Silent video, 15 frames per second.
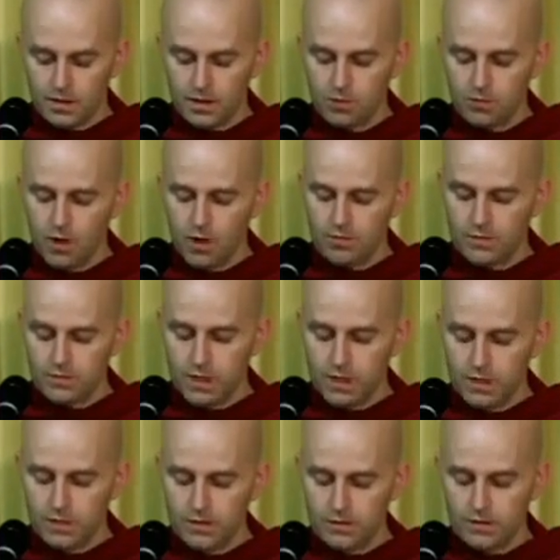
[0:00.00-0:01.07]
They're
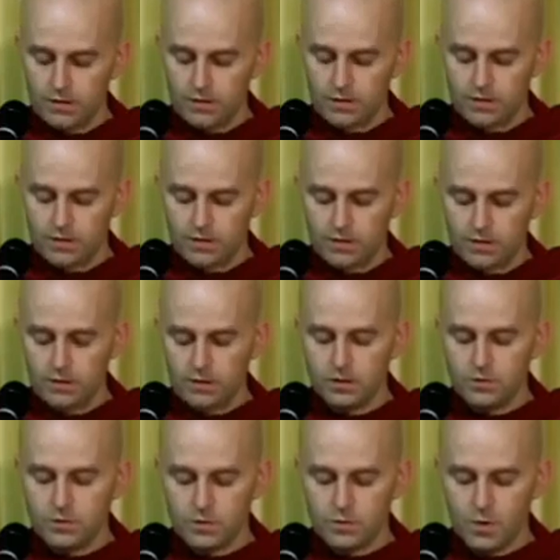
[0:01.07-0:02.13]
rough-tongued,
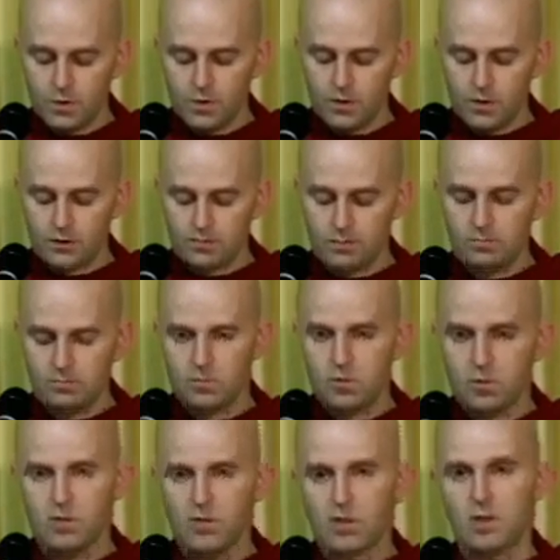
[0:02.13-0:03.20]
loose-spoken.
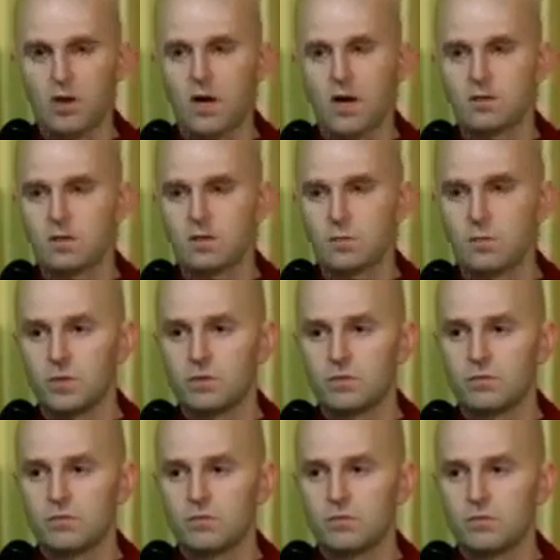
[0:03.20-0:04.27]
So they gossip.
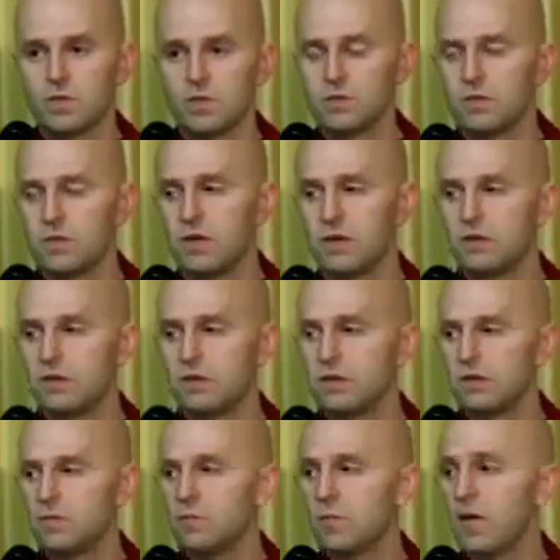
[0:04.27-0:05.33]
They say
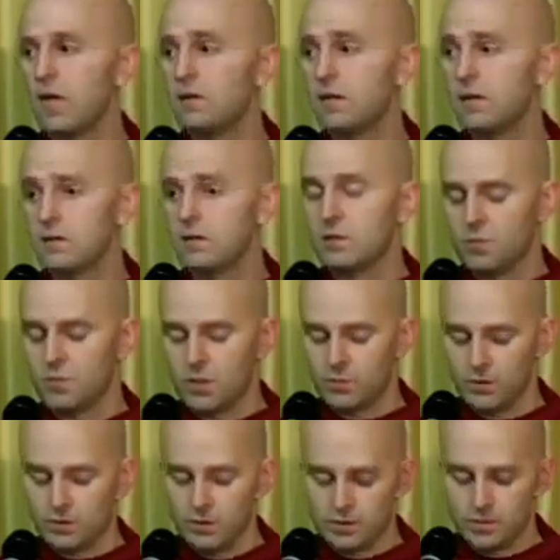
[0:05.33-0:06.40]
bad things to
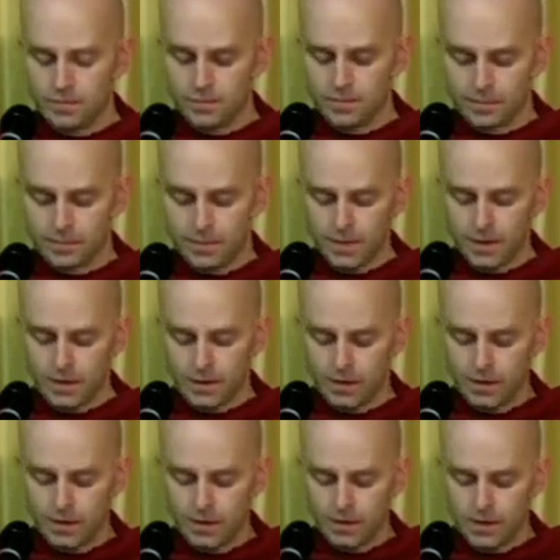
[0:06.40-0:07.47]
people.
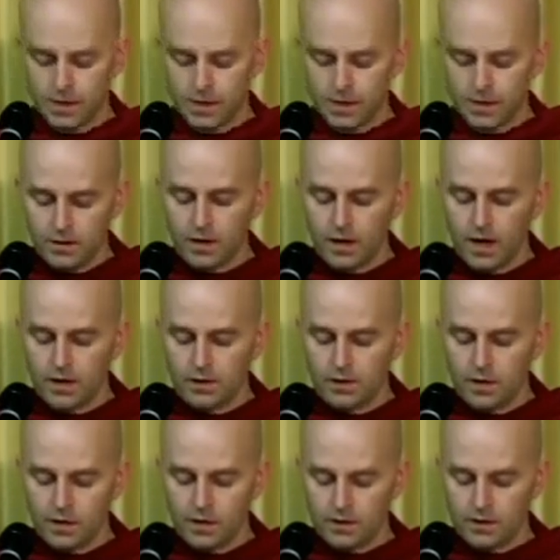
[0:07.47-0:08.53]
They're
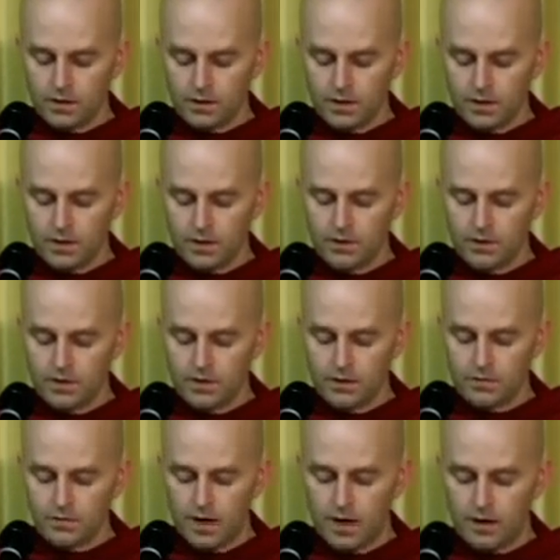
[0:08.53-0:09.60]
unguarded in their
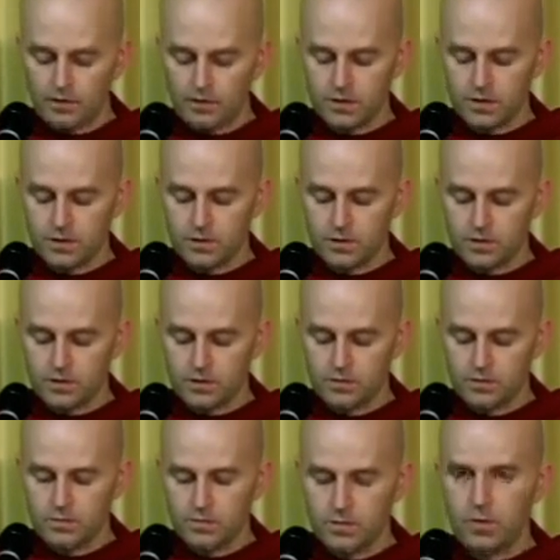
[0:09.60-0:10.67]
sense faculties.
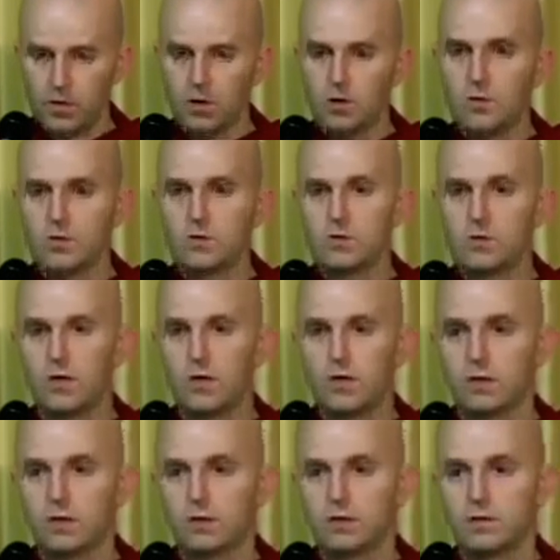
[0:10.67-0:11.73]
They're always
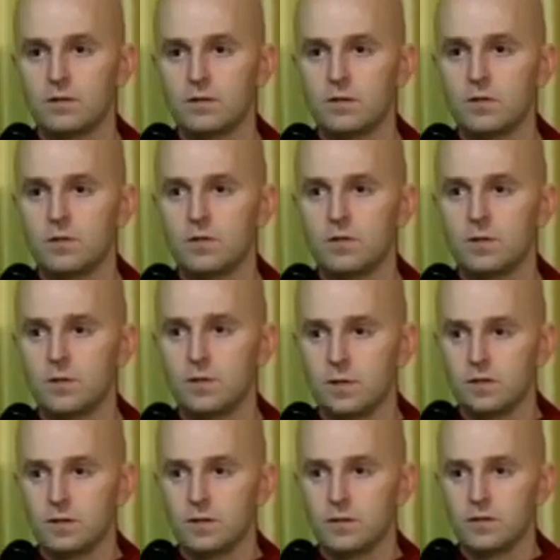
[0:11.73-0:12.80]
trying to
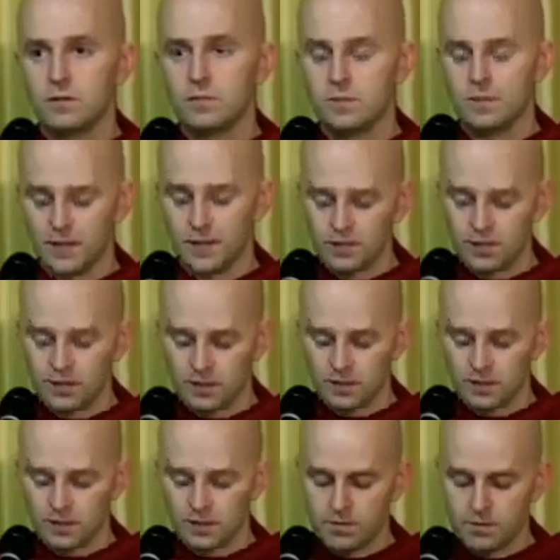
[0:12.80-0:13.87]
enjoy nice
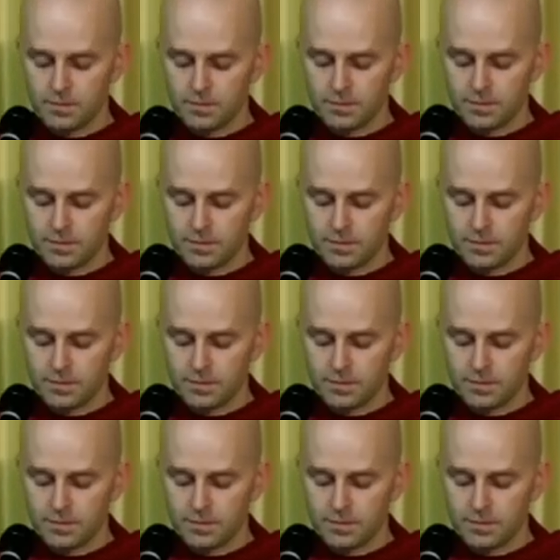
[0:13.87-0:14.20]
things.